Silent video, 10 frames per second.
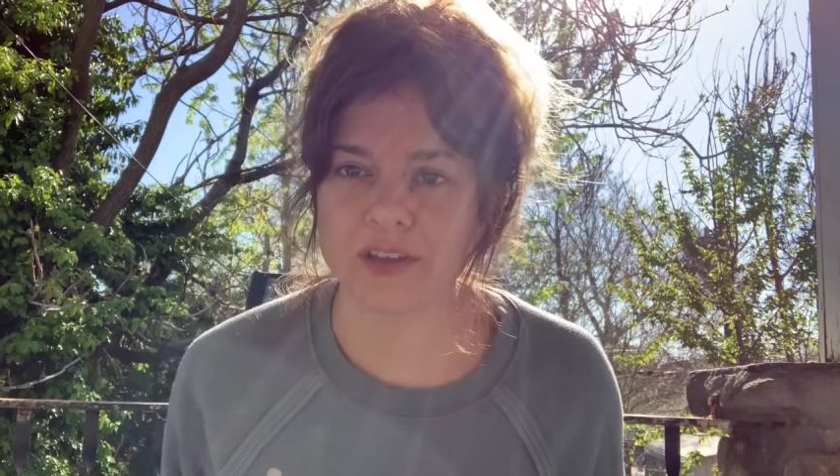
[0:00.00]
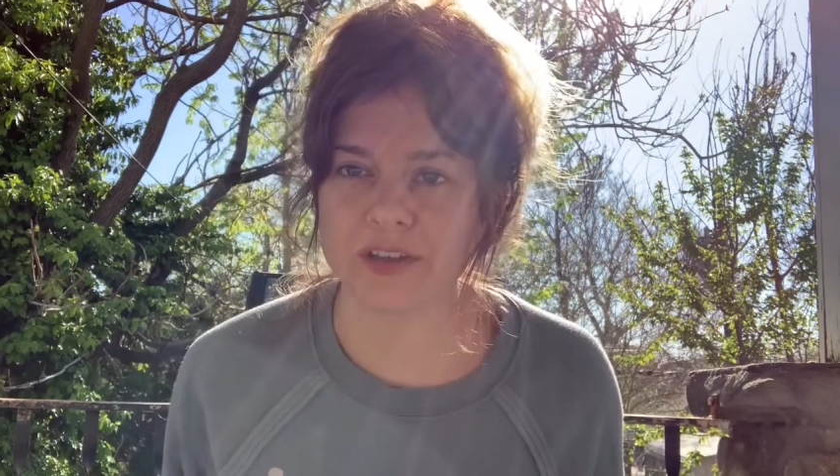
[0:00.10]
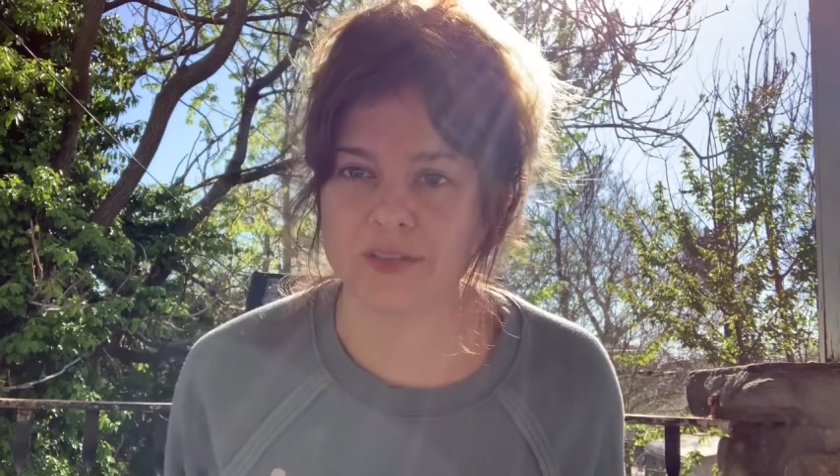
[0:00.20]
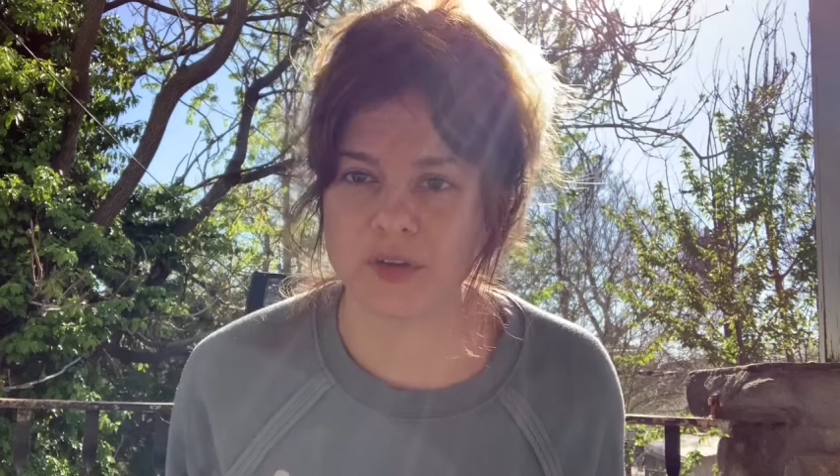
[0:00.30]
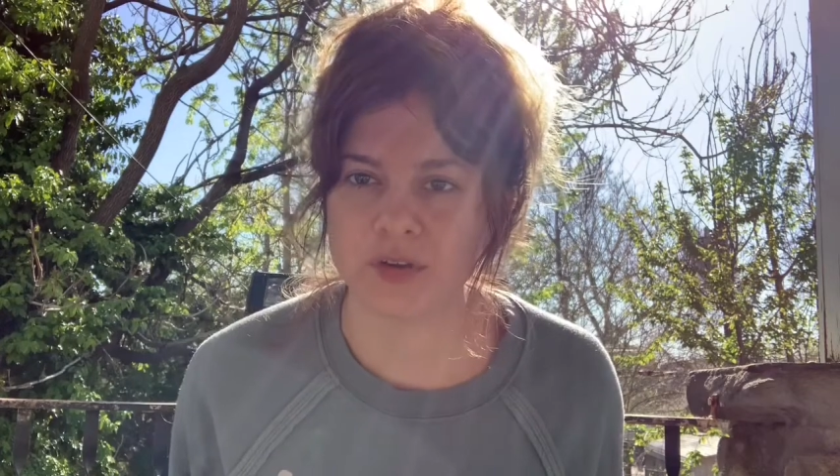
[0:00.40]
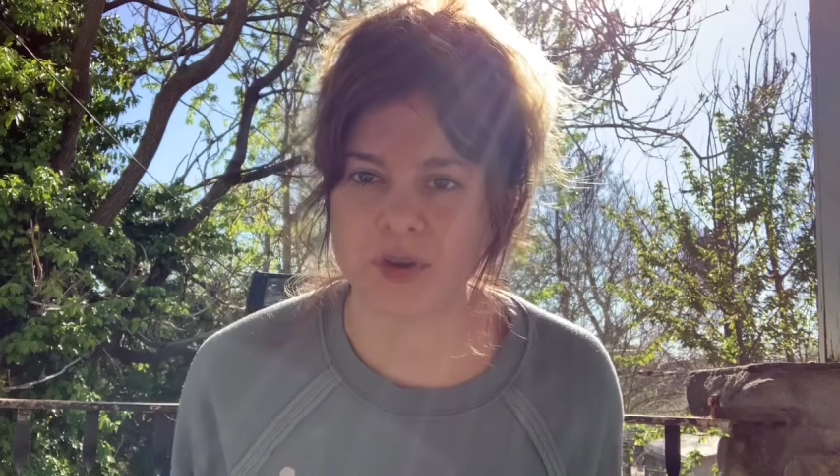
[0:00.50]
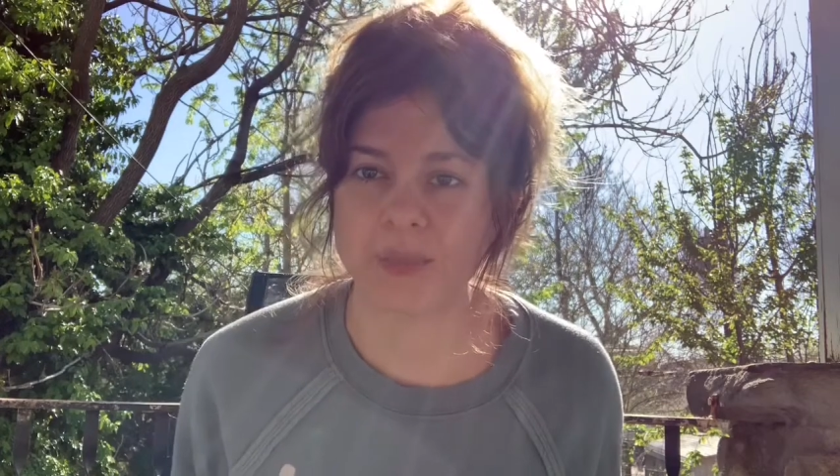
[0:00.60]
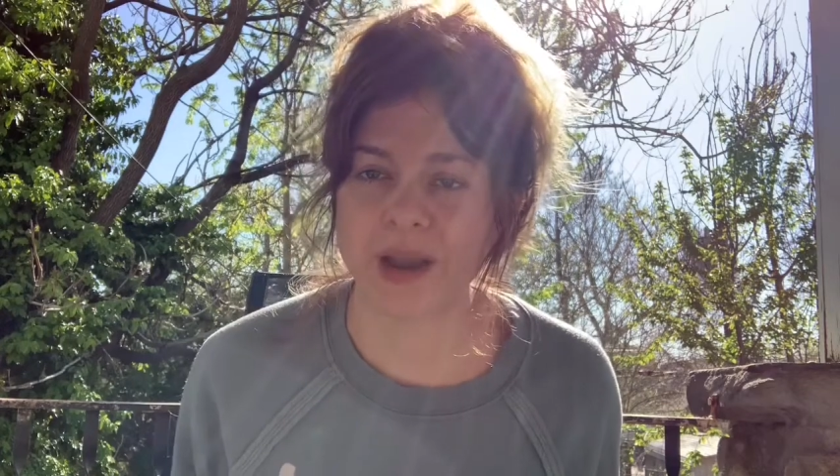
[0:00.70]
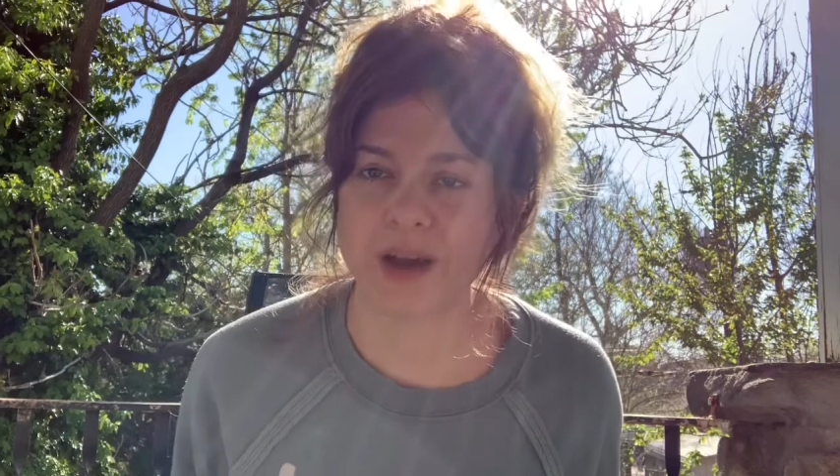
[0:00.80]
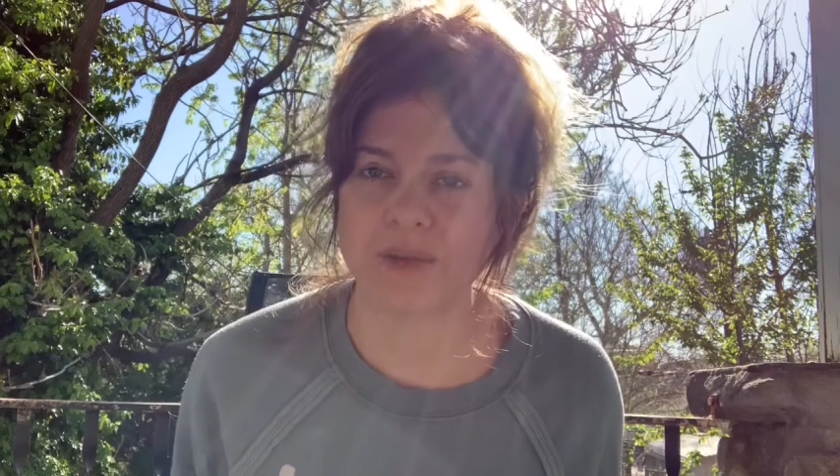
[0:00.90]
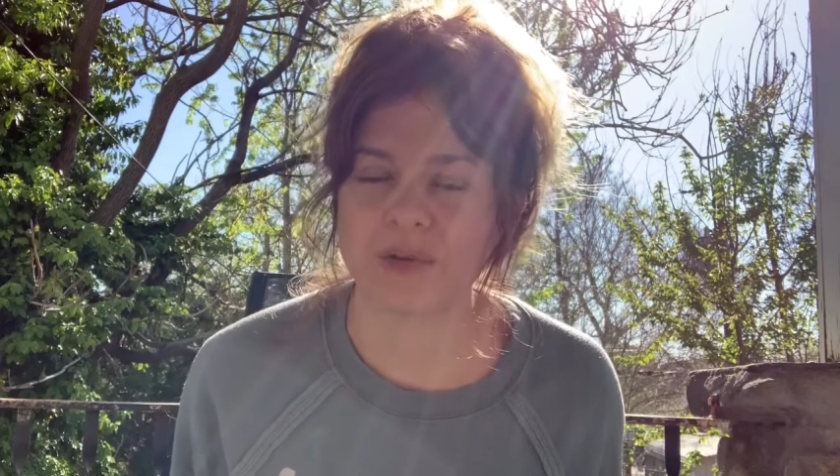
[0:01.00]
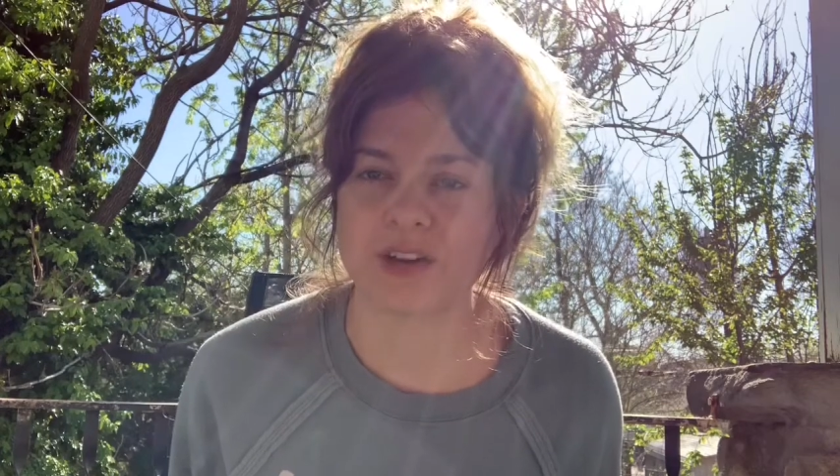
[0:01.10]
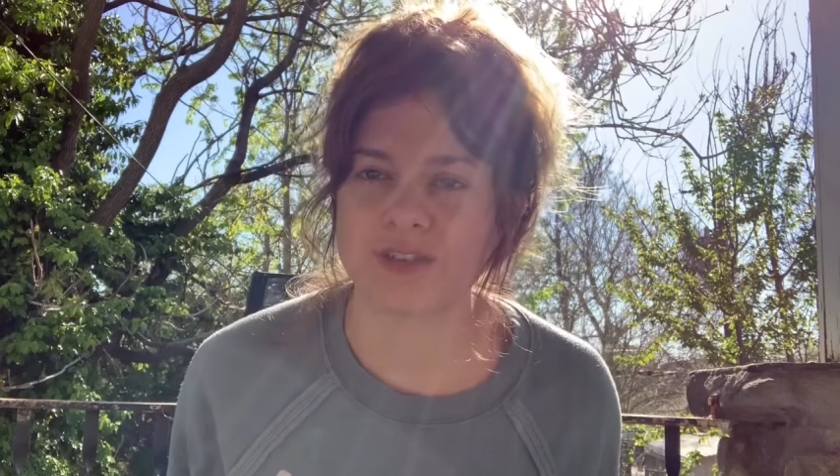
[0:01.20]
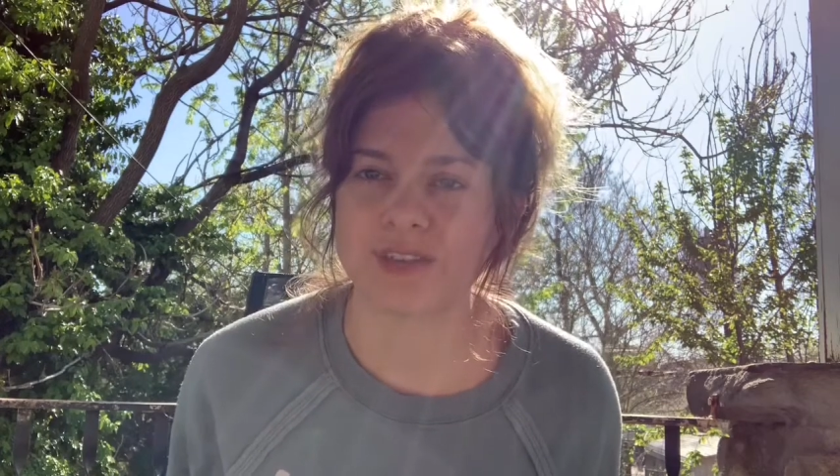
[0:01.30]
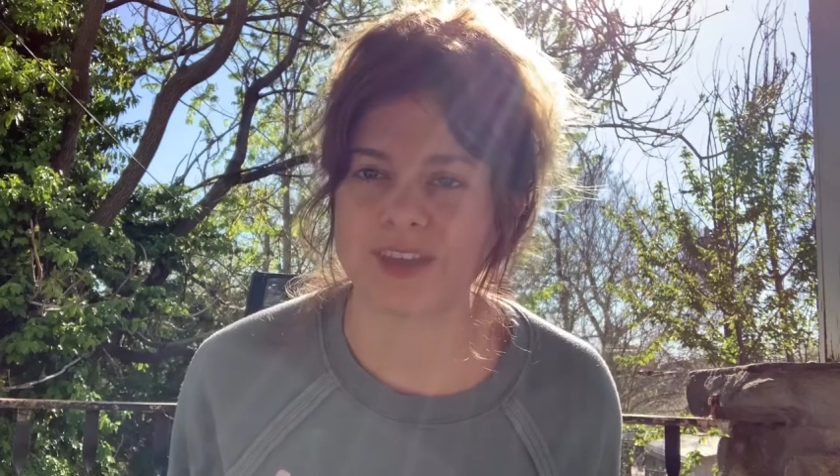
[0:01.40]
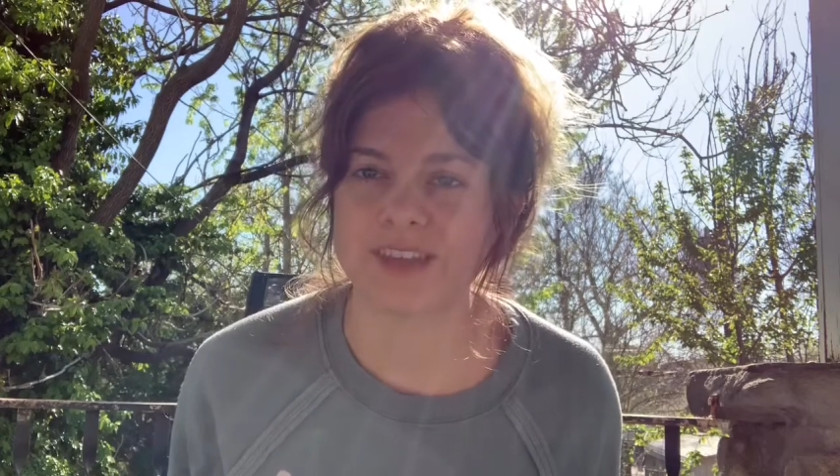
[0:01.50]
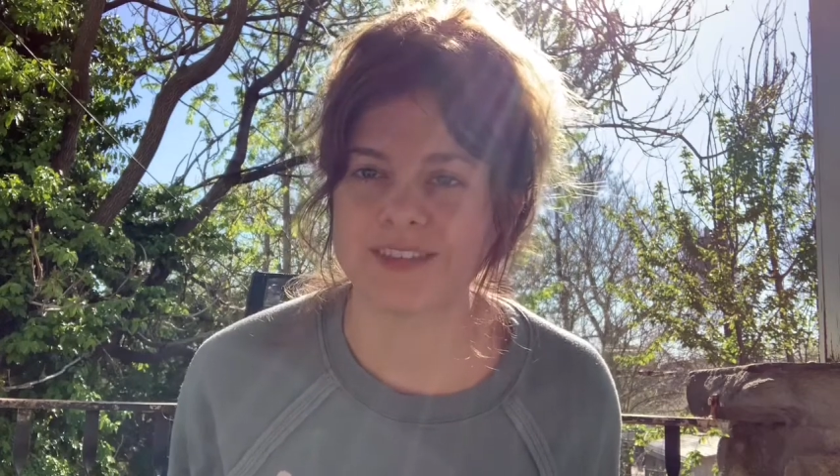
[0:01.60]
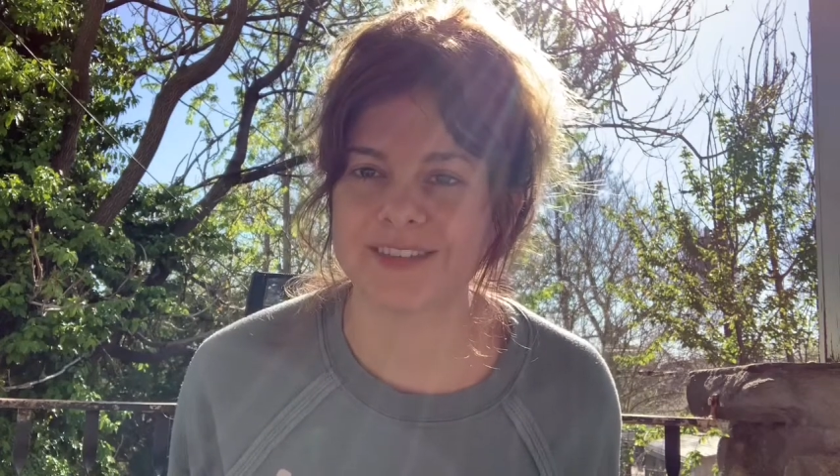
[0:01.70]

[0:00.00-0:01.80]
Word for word: if you're a parent watching this.